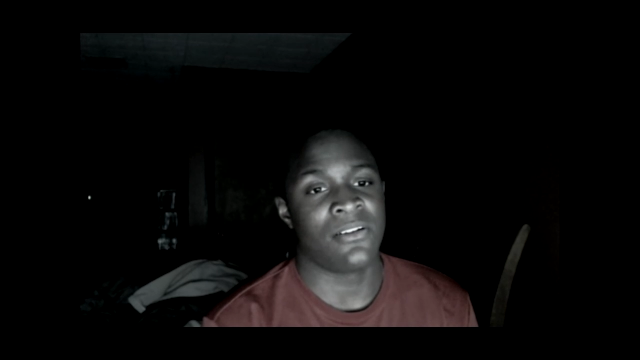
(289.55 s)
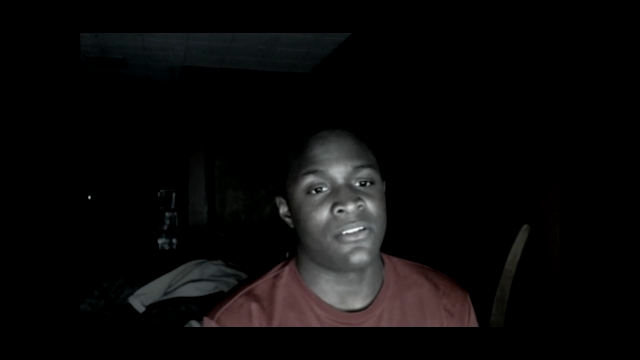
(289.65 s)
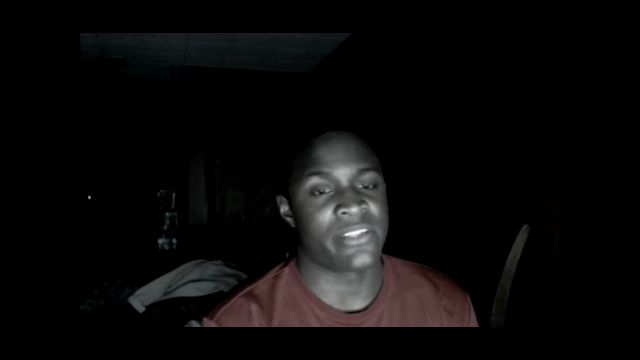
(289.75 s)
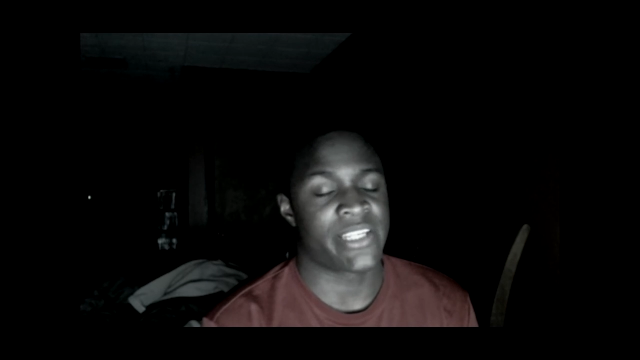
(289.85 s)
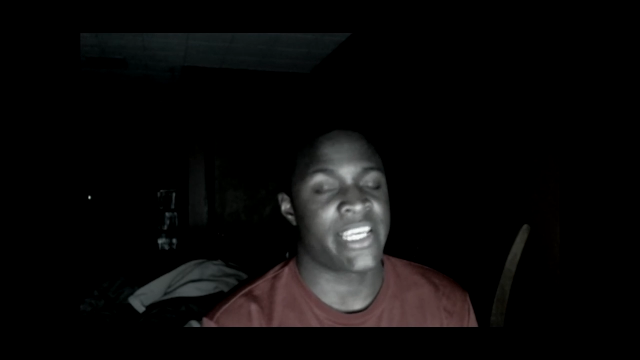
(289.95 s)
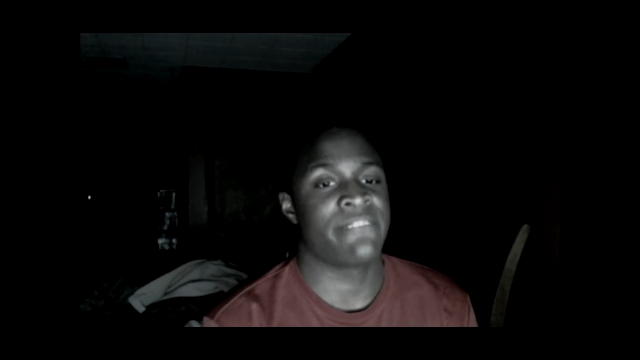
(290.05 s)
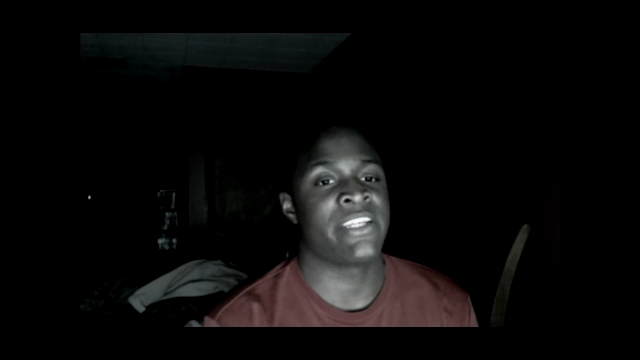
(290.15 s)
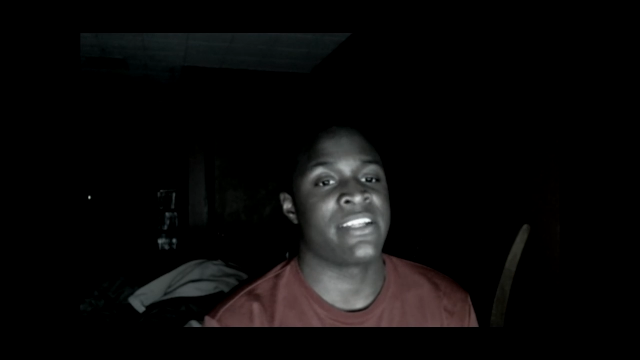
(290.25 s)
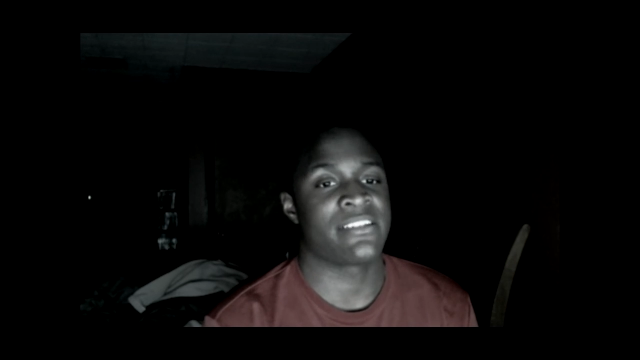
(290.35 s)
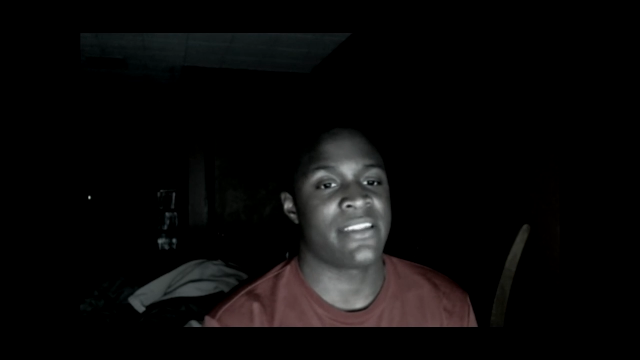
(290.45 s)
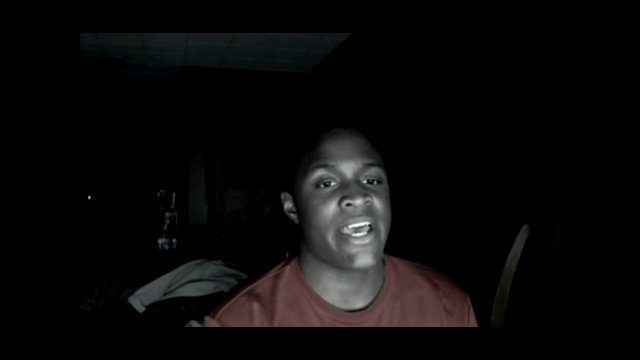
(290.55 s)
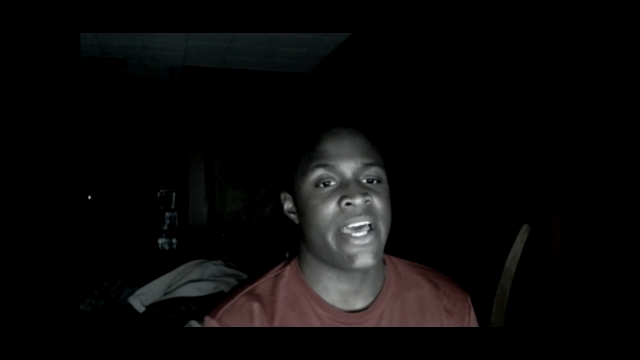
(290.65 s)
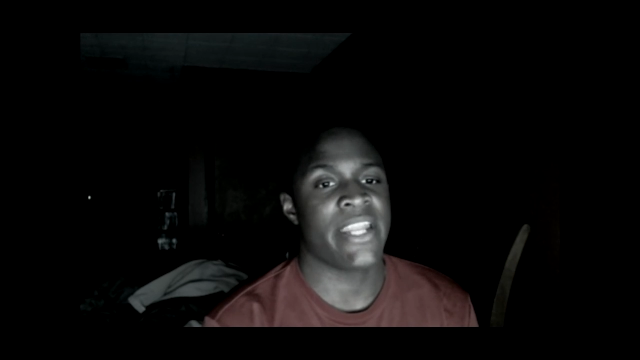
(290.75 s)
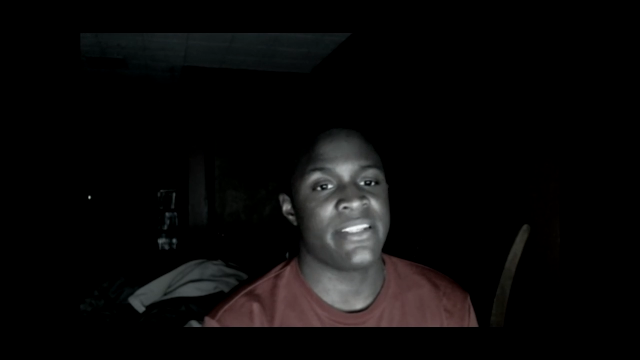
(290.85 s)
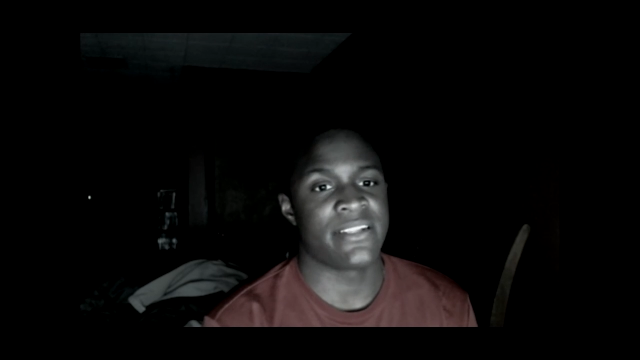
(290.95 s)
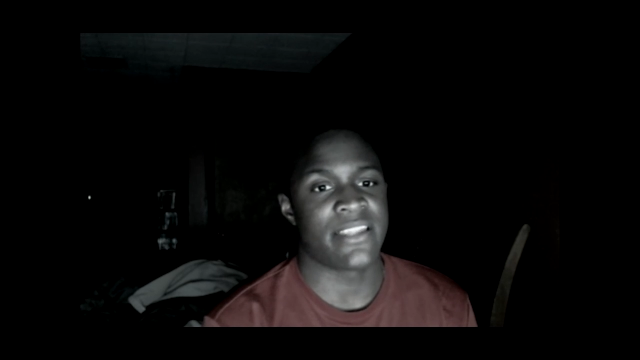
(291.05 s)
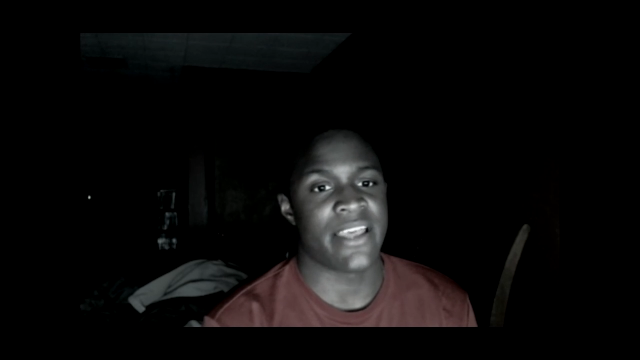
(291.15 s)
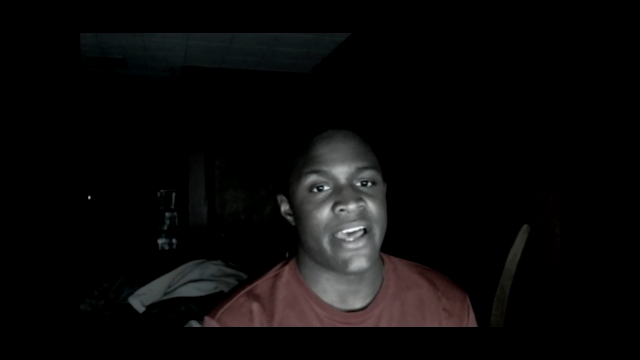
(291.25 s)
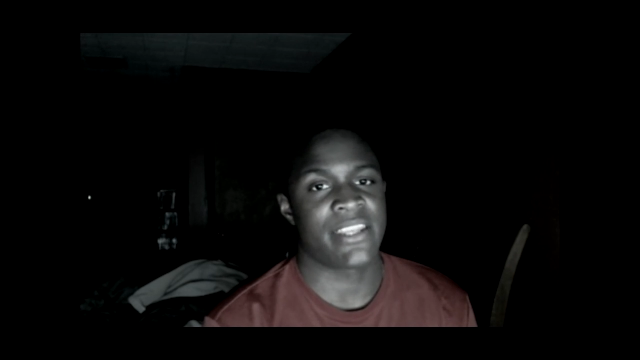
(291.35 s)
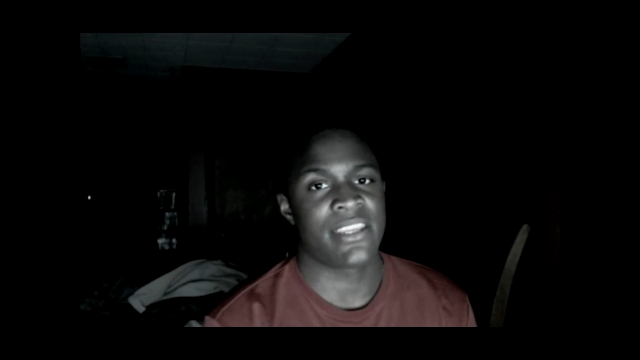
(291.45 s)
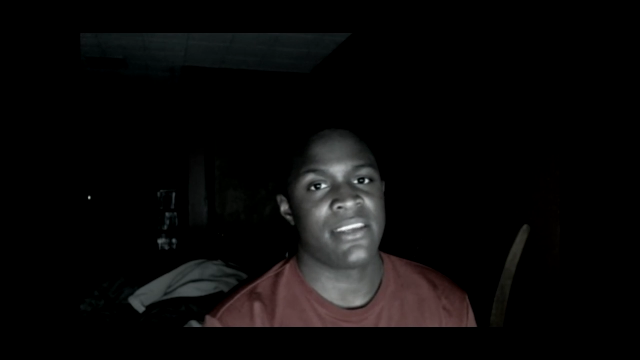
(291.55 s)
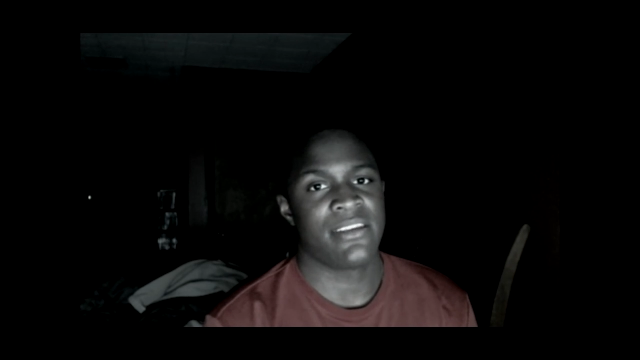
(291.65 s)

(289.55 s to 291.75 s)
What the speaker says: Although the caveat to that is that